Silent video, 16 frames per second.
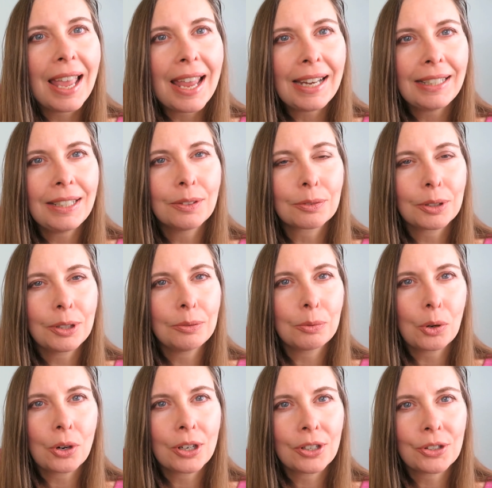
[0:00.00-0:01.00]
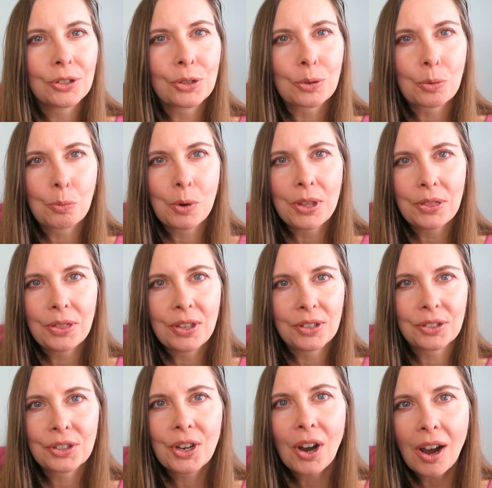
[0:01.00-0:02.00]
any rewards with
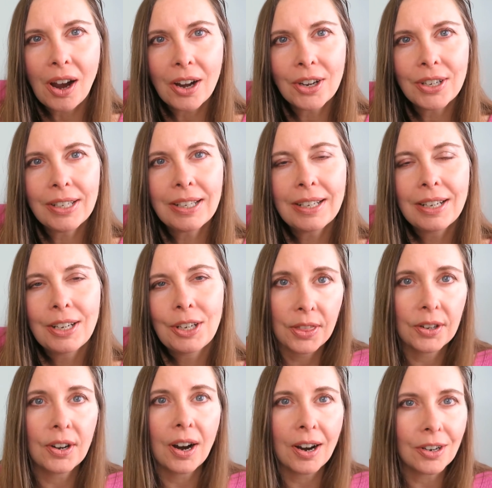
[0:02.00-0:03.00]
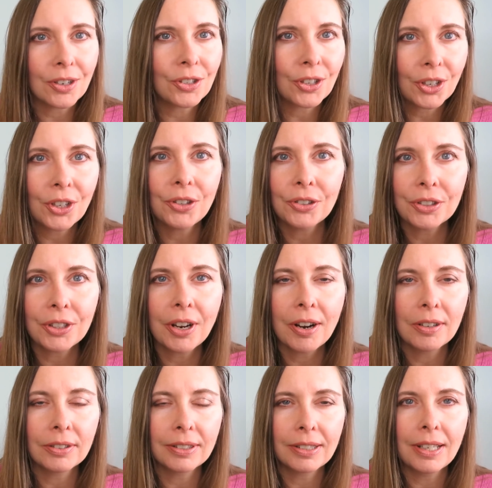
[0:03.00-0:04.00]
this card. There are secured
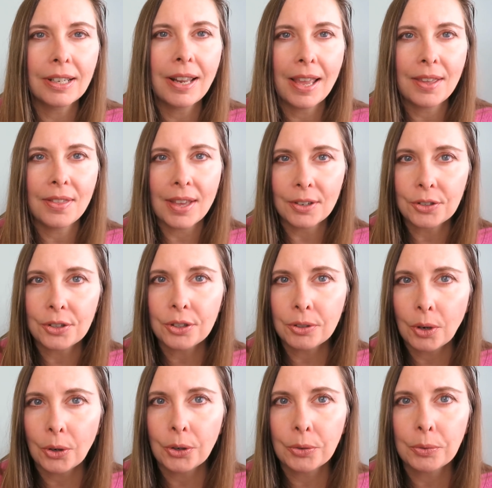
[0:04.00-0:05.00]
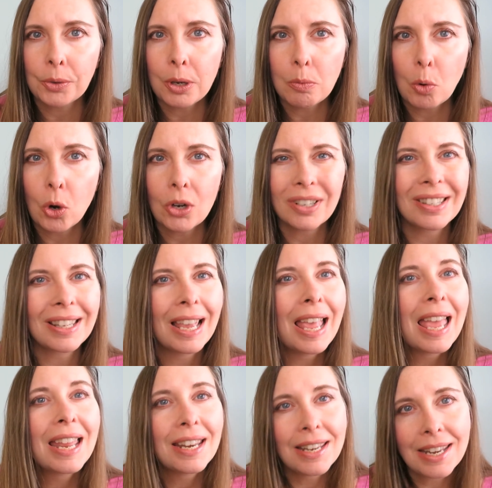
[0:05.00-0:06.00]
cards today that do earn rewards,
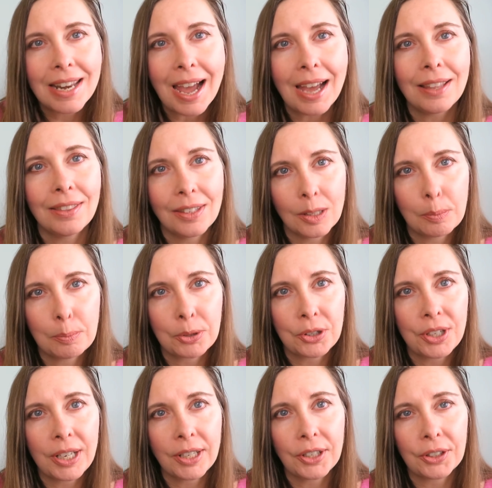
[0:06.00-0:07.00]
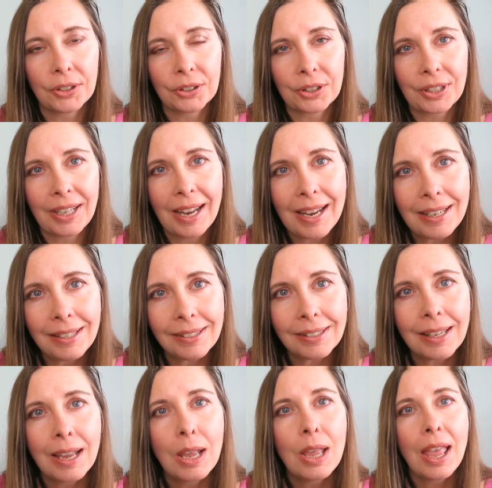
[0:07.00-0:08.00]
not in this particular
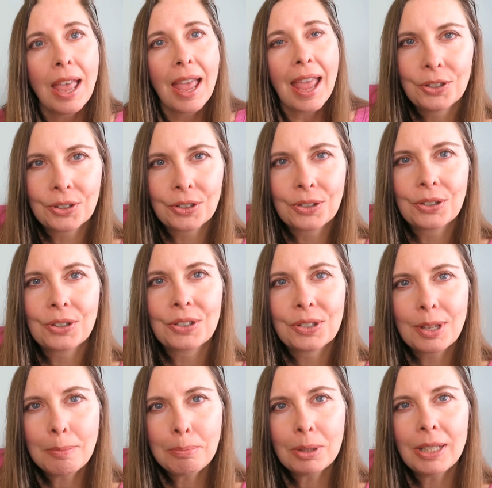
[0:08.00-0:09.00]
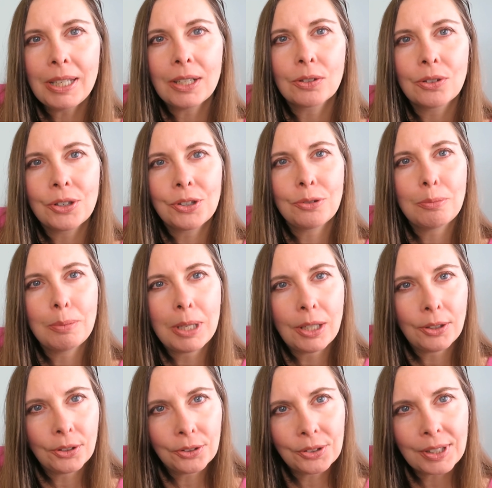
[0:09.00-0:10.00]
case. You're simply going to
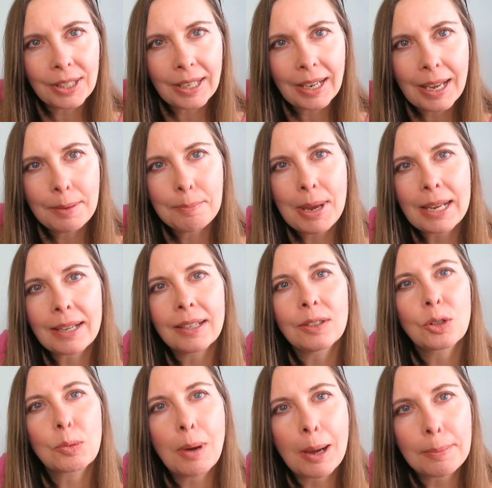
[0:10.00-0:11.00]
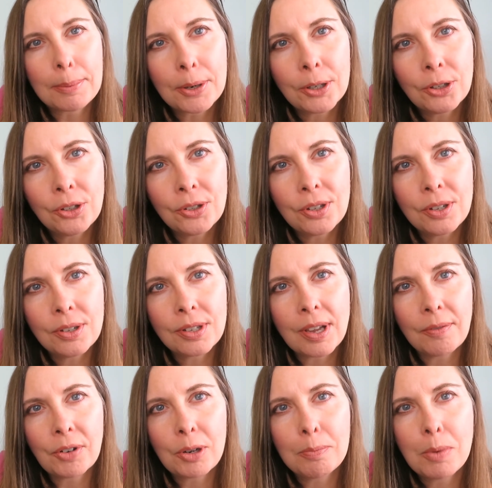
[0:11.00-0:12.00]
be using it, making small purchases
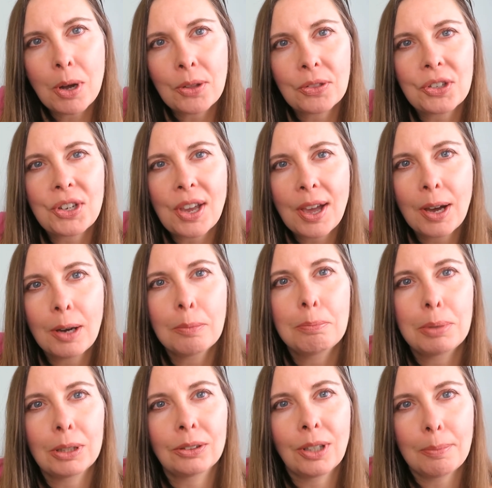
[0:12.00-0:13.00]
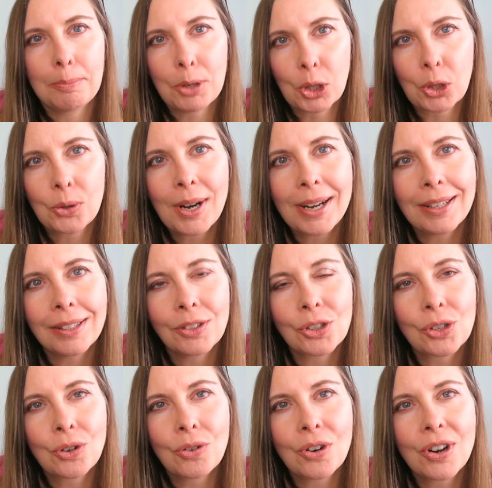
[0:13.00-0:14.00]
every month to help build up your credit
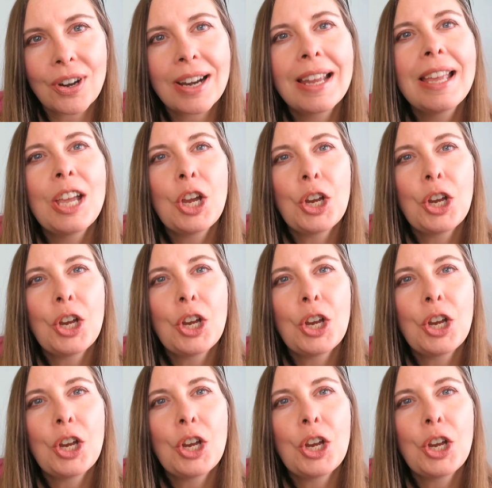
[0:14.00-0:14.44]
score.